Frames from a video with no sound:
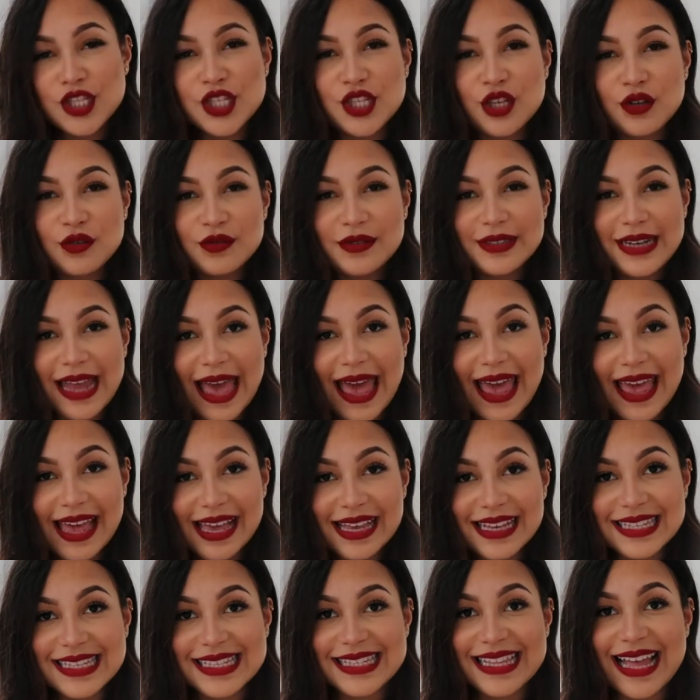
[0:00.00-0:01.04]
So
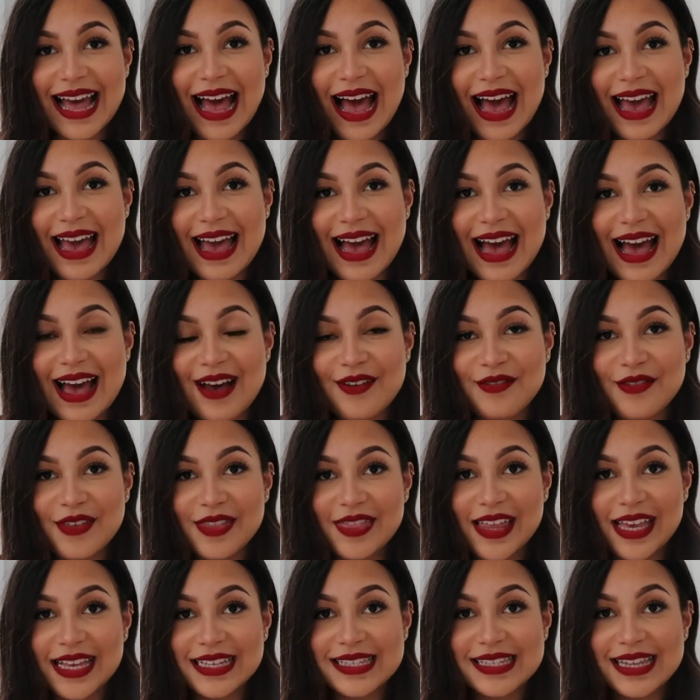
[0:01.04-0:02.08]
next, I have
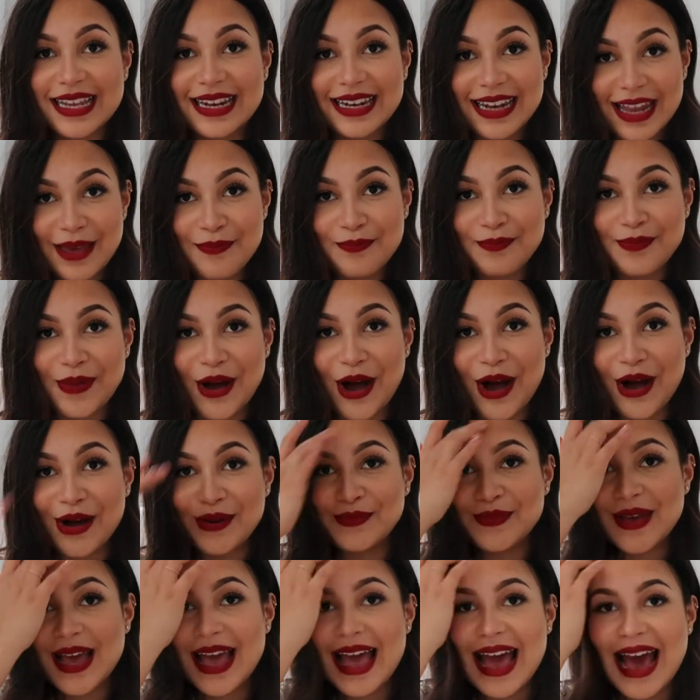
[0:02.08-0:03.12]
this lip
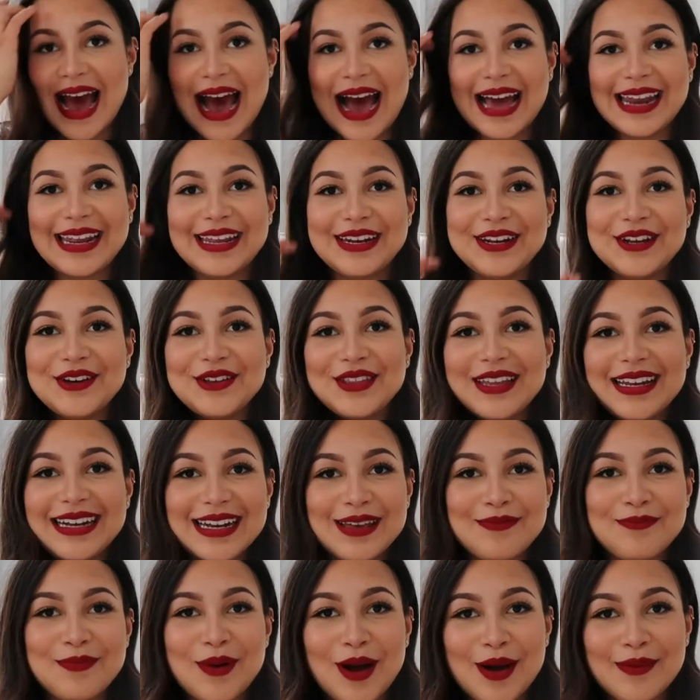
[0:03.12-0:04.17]
balm. And I know that
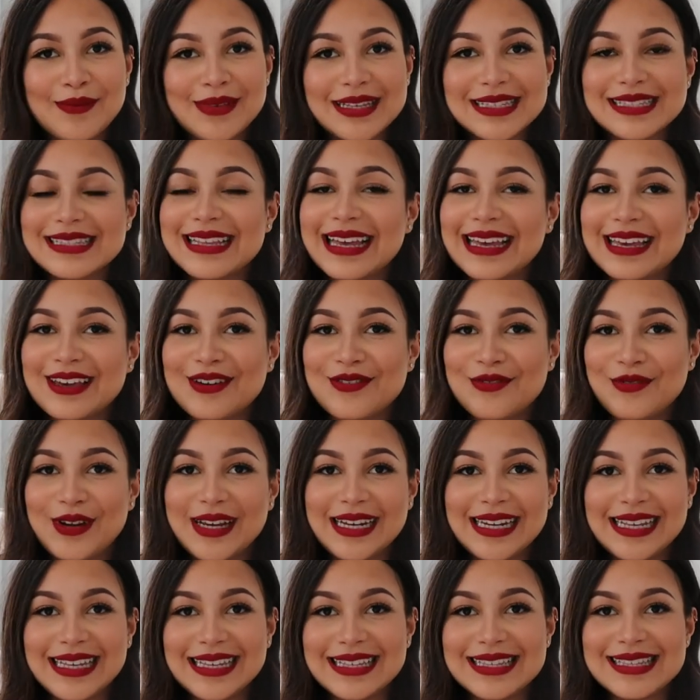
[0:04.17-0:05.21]
lip balm is like a
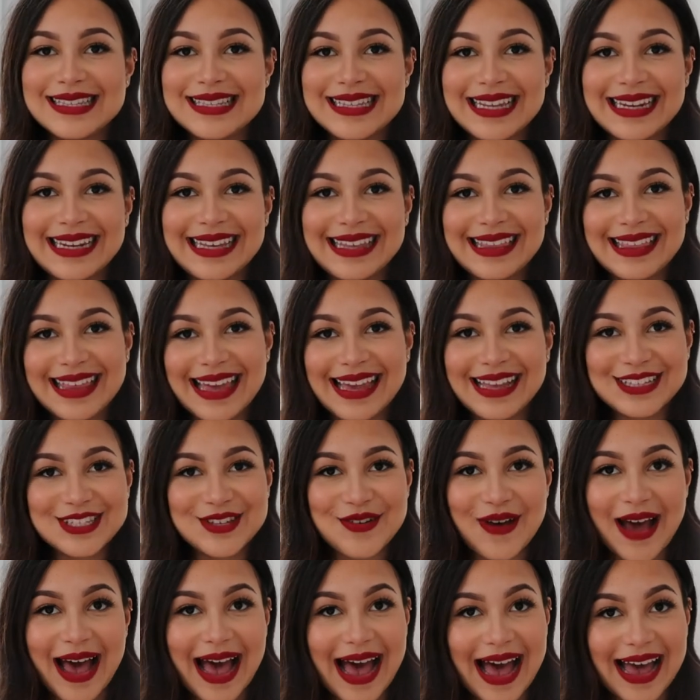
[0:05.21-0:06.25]
really silly thing
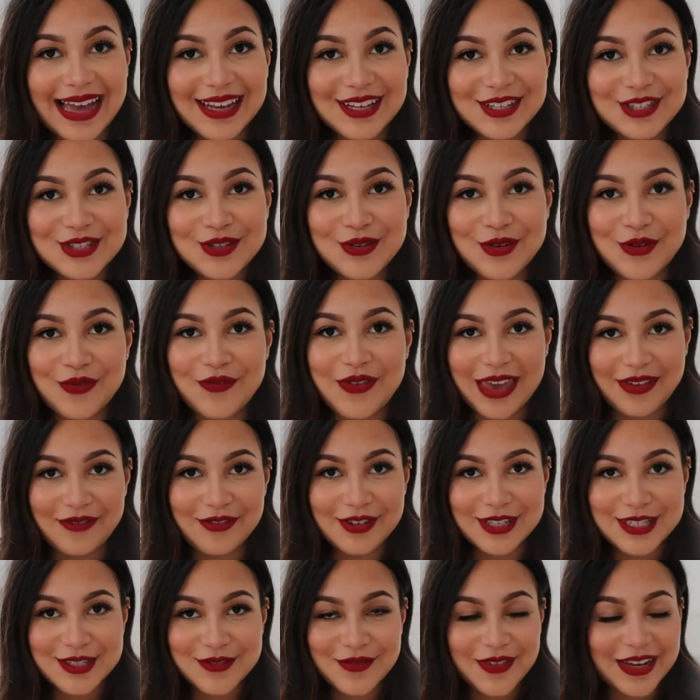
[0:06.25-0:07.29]
to add to a
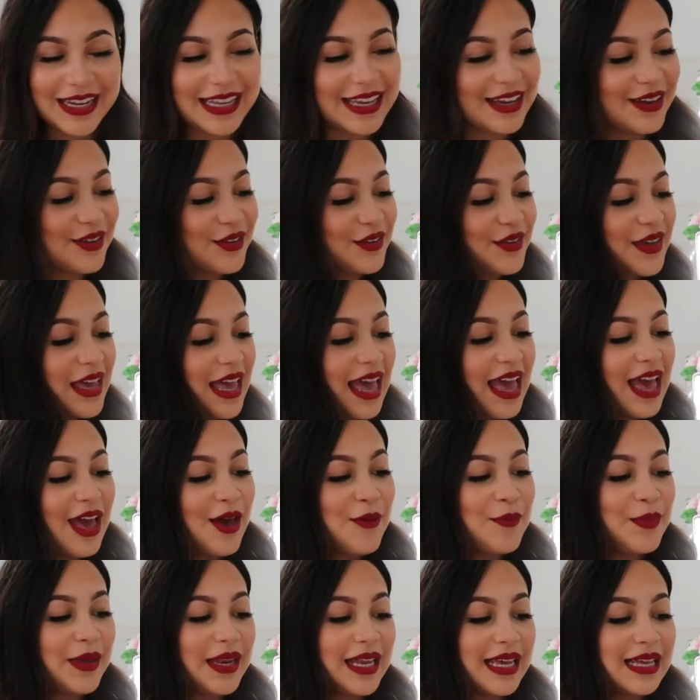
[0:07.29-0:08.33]
favorites video,
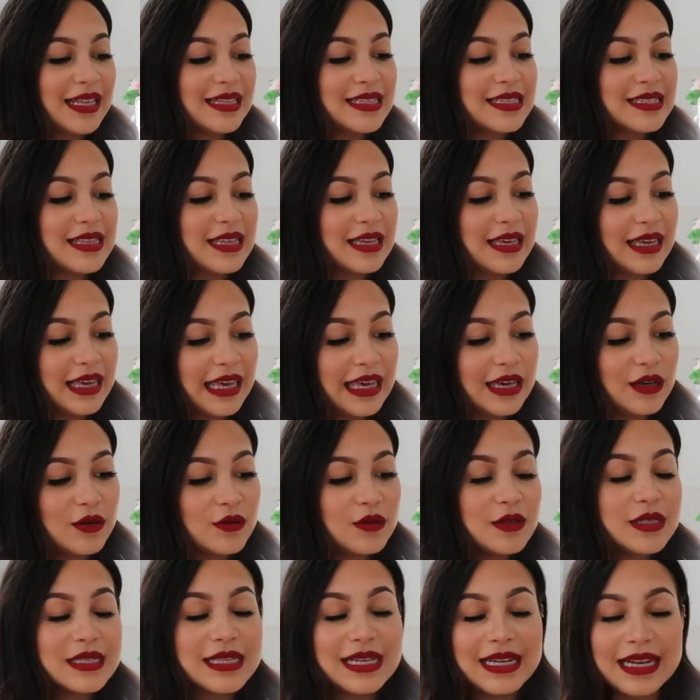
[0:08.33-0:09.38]
but it's the
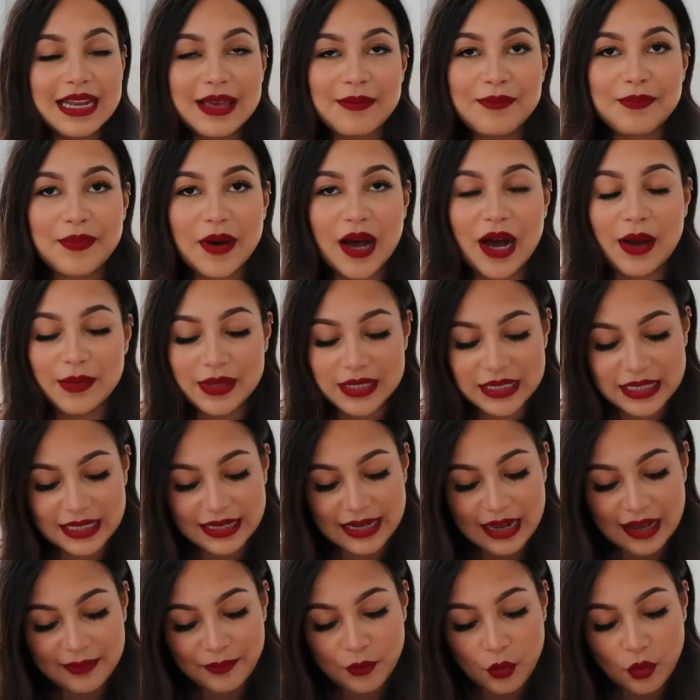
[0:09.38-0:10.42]
Kiehl's lip balm. It's the
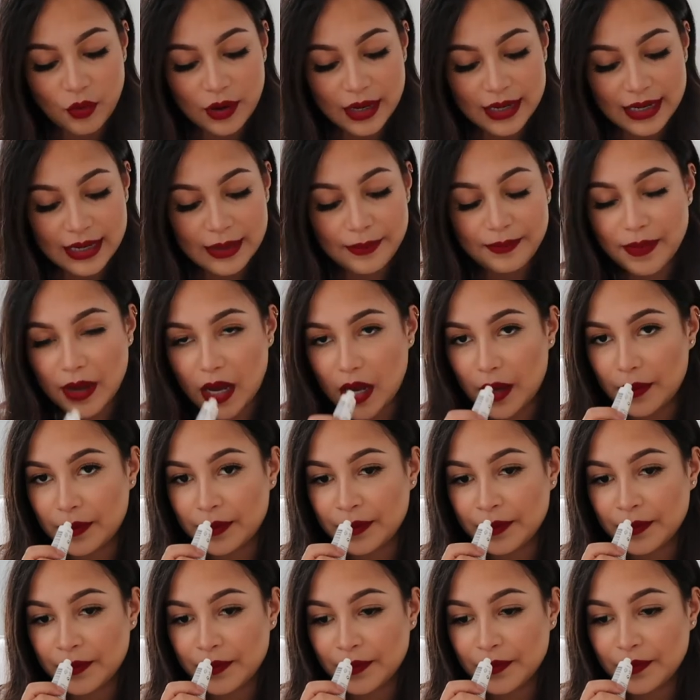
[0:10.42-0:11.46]
number one lip
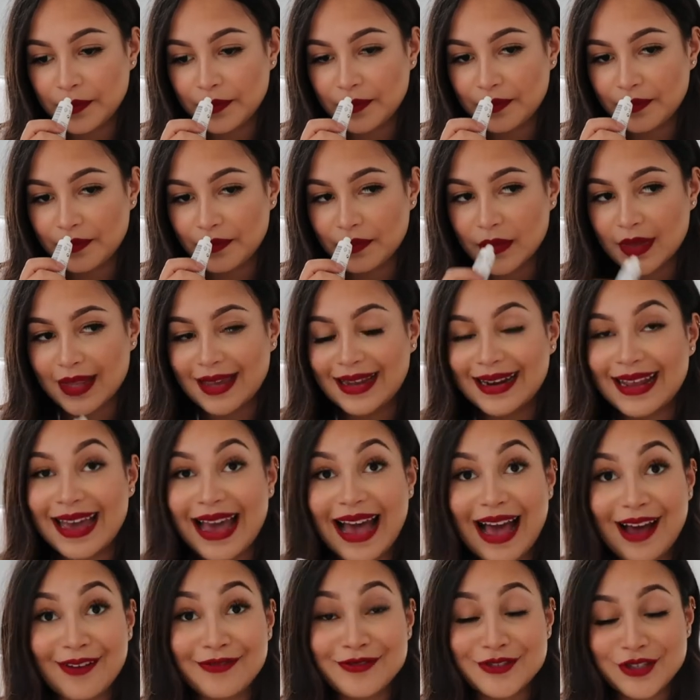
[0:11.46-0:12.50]
balm. And I
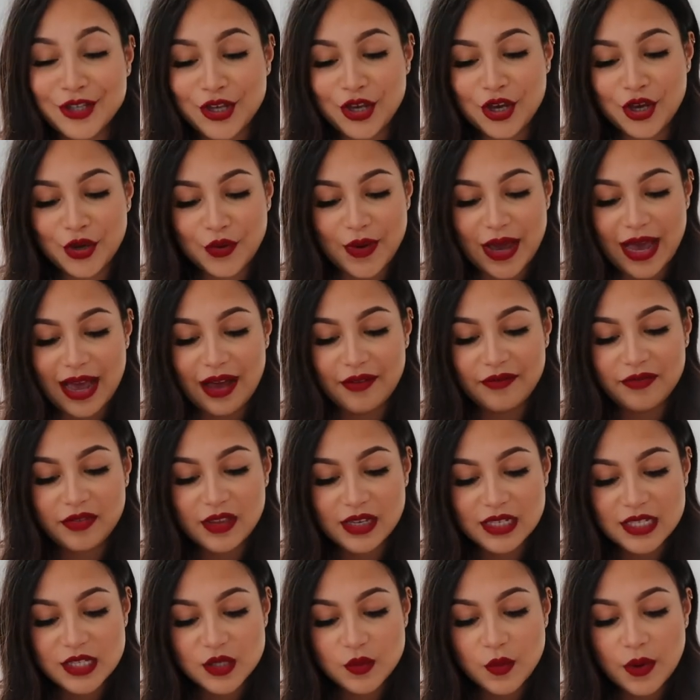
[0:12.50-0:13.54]
have two. I have
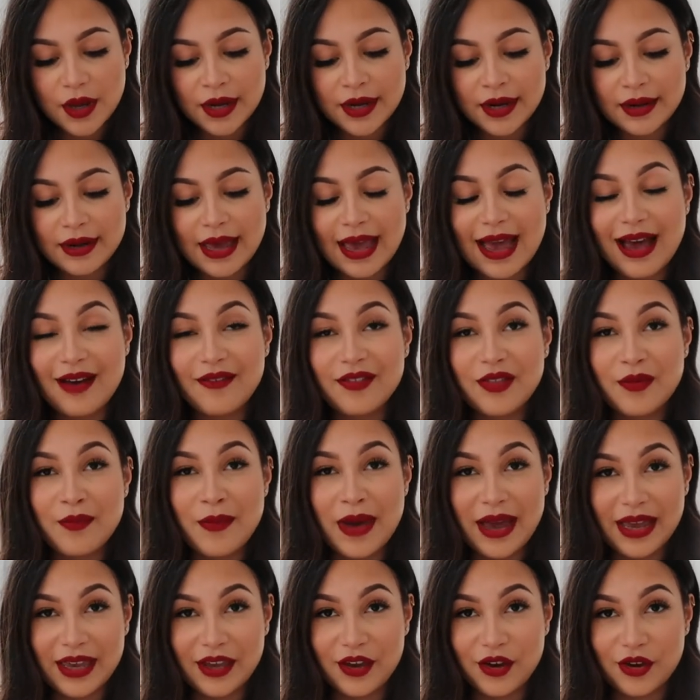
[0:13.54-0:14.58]
this one and I have the
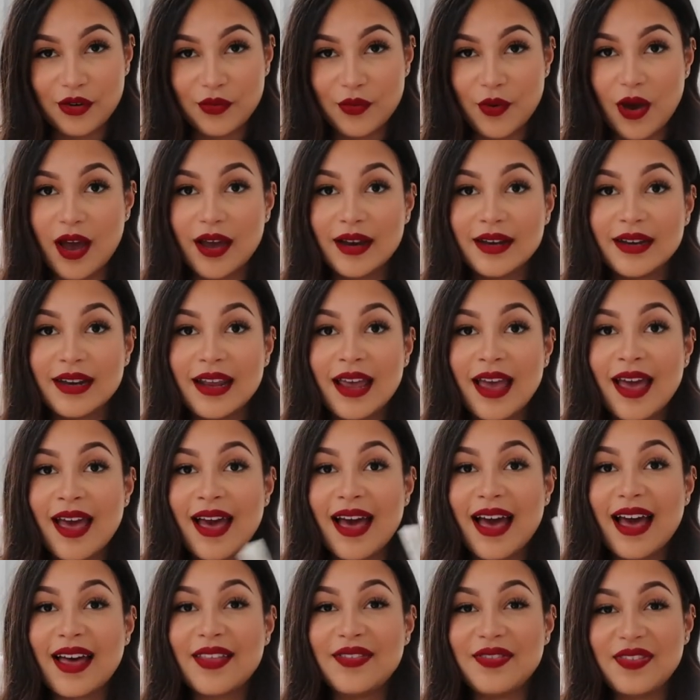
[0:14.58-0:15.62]
mango one.
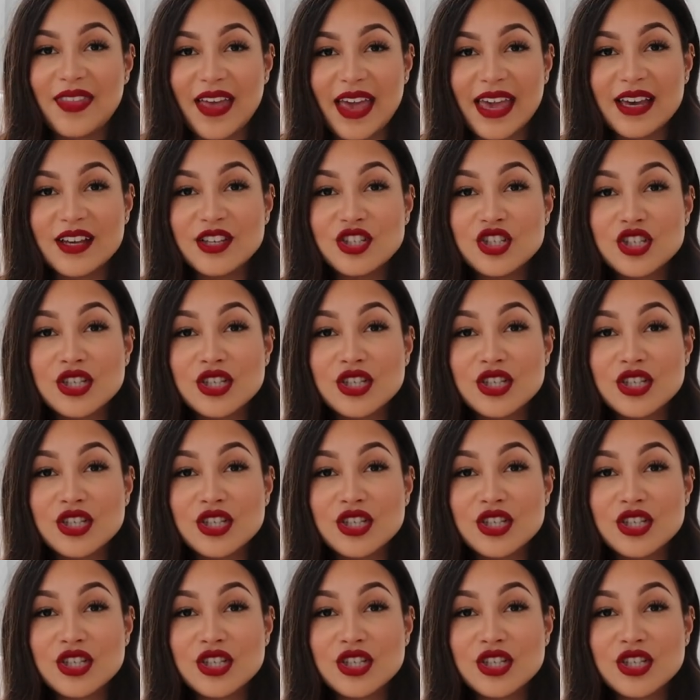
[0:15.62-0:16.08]
And they are